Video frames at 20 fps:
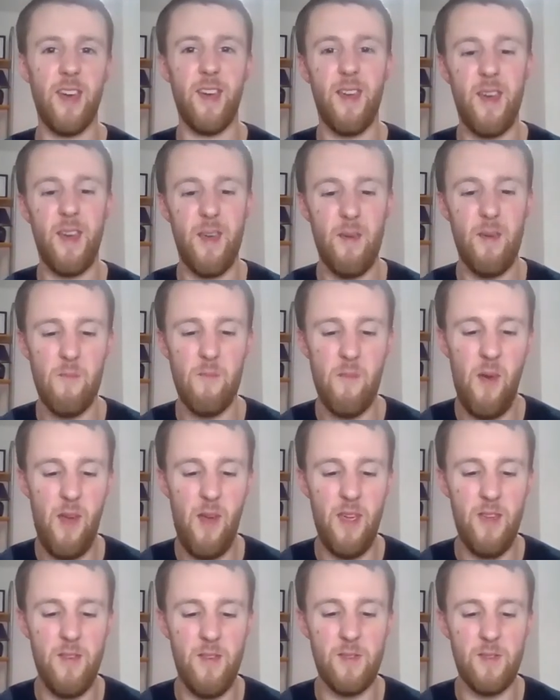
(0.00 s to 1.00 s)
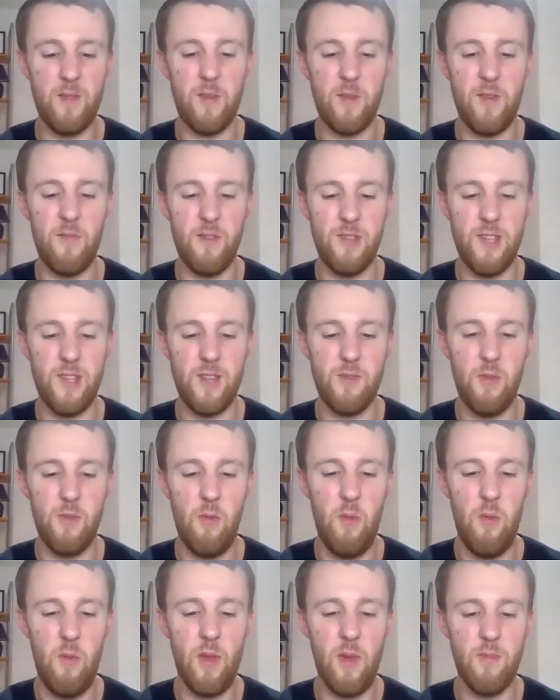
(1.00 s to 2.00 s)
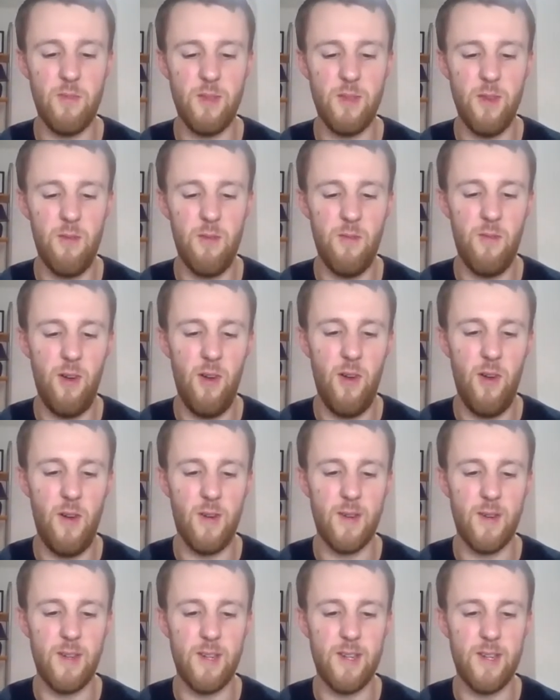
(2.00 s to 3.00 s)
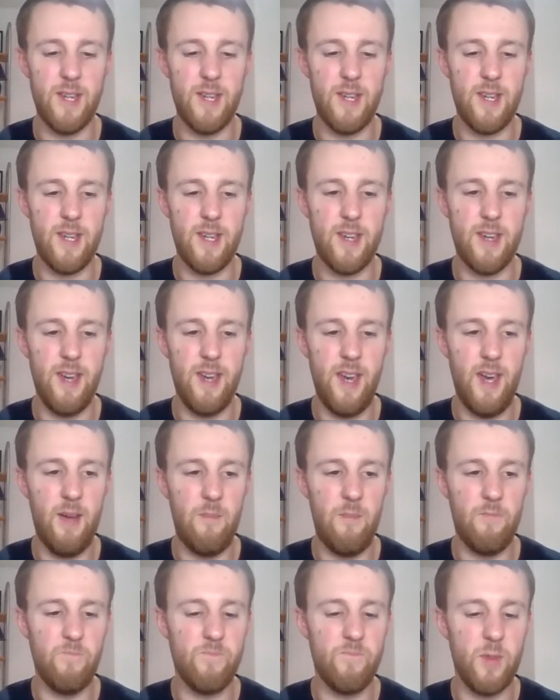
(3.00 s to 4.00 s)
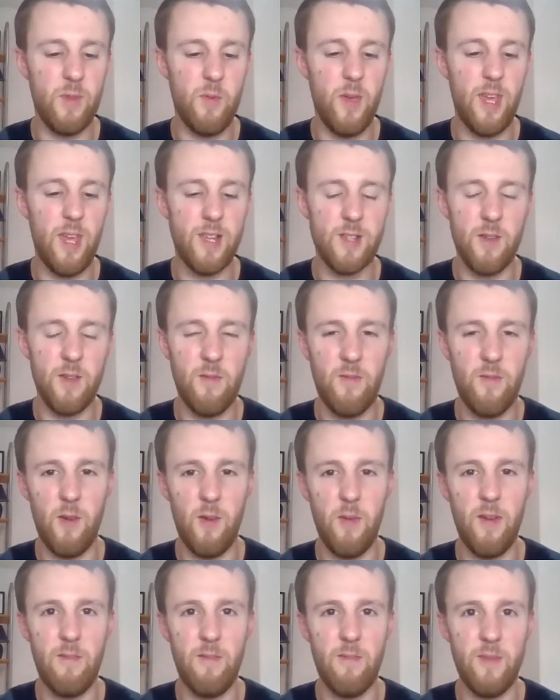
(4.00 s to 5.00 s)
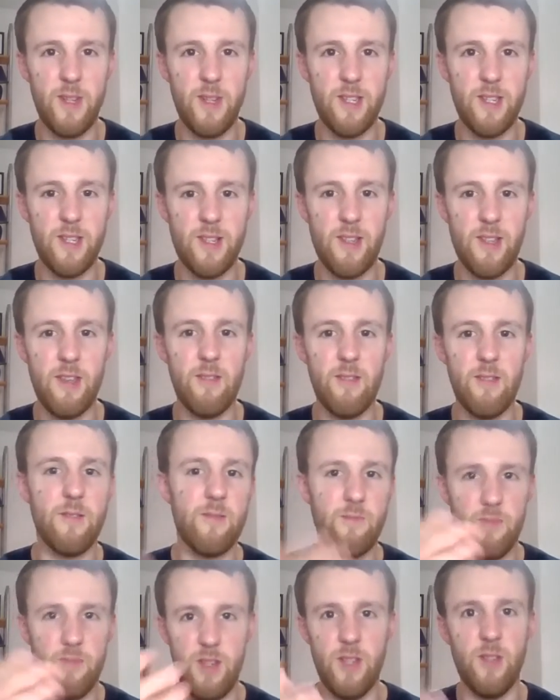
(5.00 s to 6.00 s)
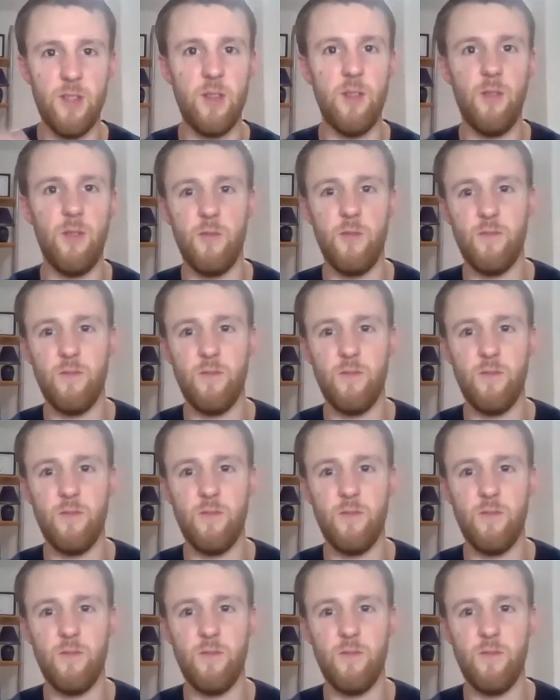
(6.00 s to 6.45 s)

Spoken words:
I could. So our body is evolved to manage that, but in 21st century we